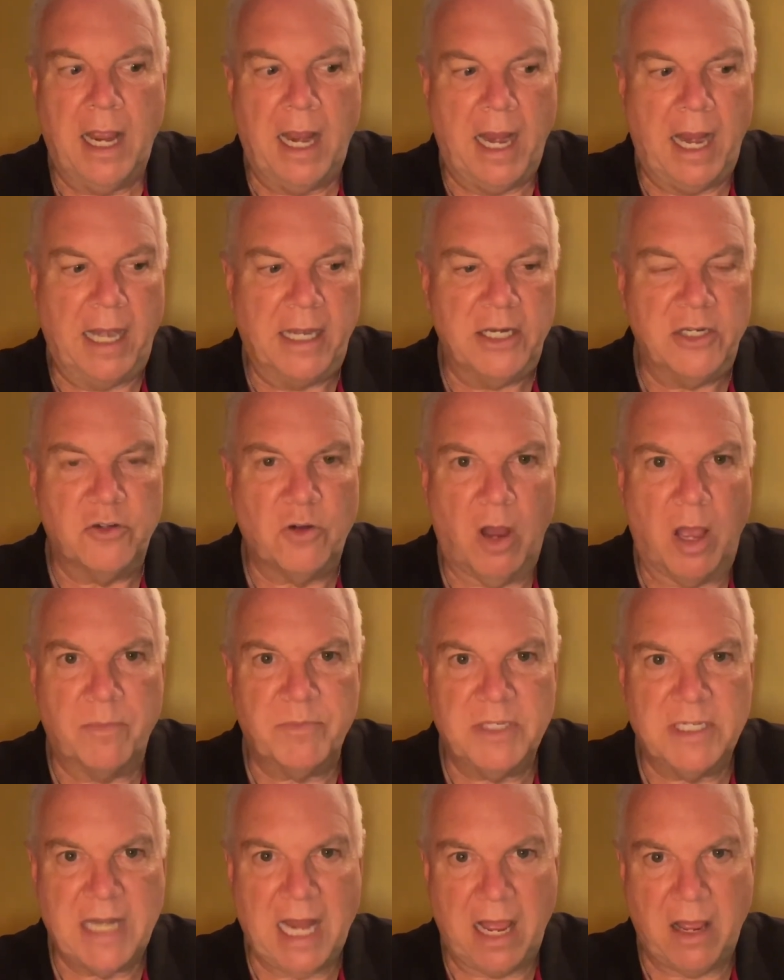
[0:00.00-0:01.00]
and he
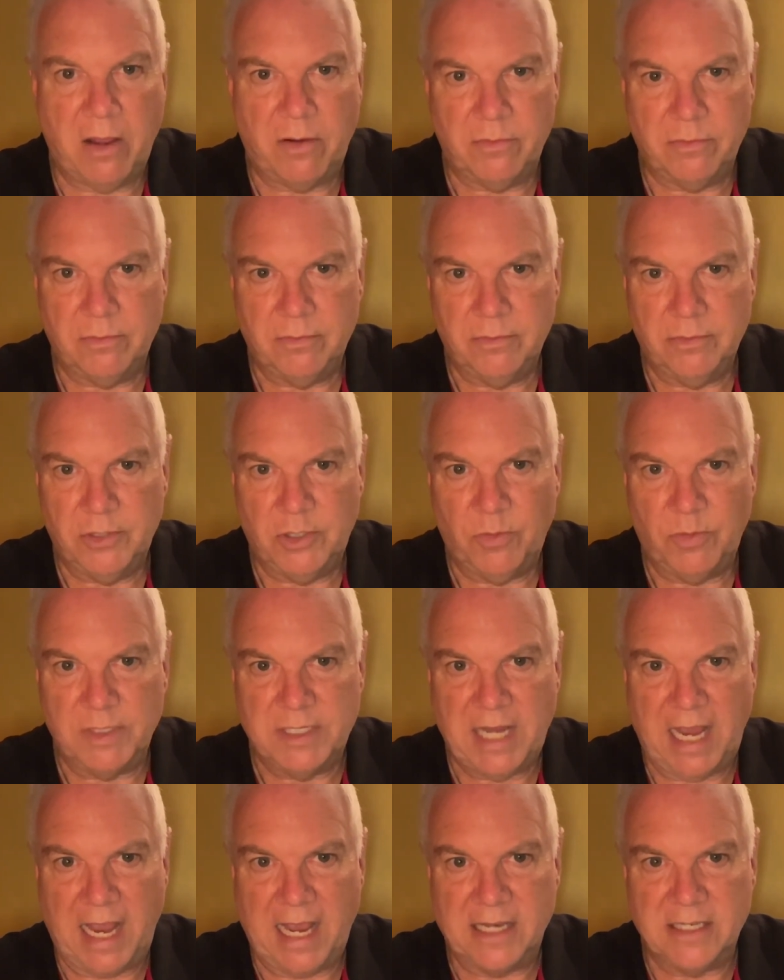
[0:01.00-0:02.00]
drops down to his
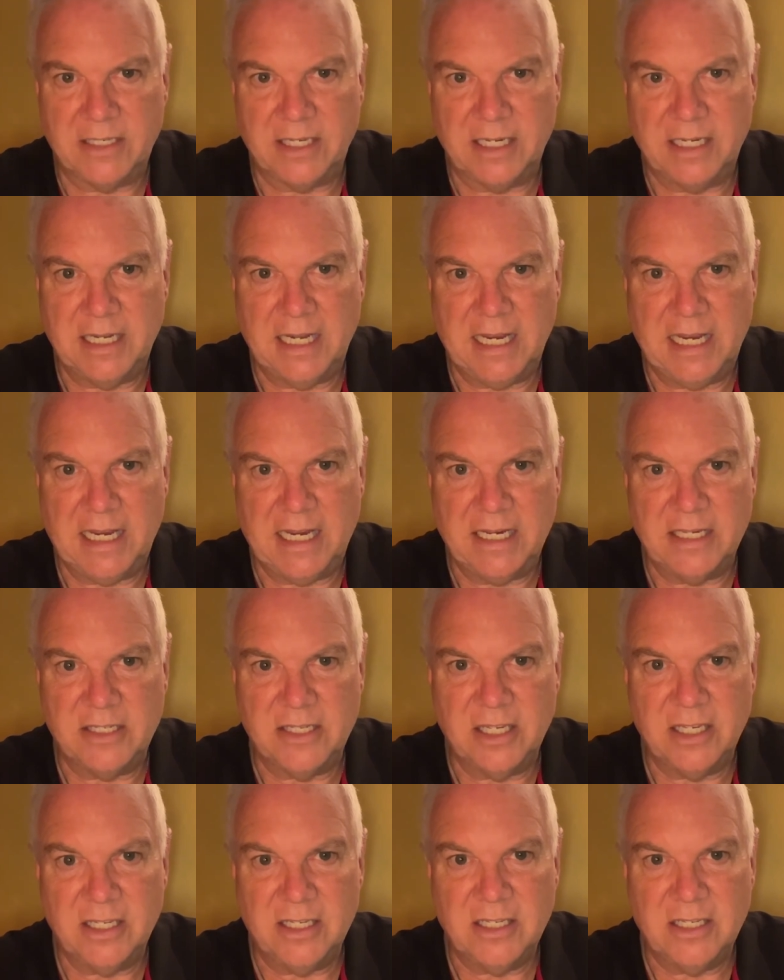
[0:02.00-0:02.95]
hands and knees,